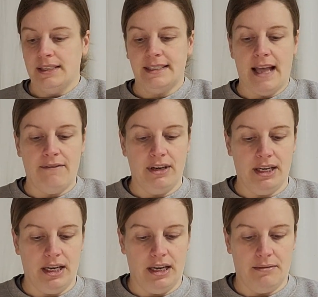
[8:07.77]

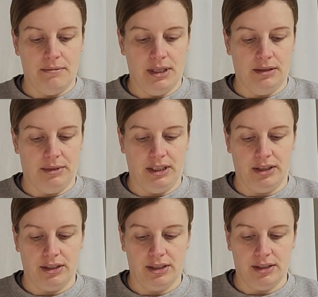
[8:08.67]
70
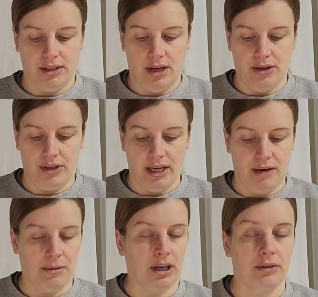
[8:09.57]
millimeters. So they can
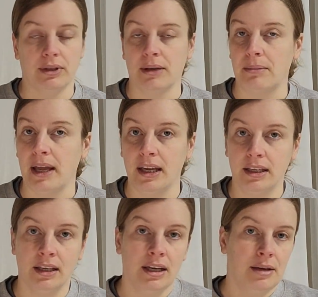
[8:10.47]
mark it with a
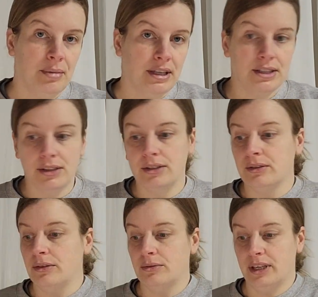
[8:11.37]
pen, pencil,
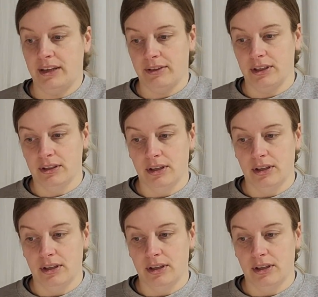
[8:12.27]
whatever.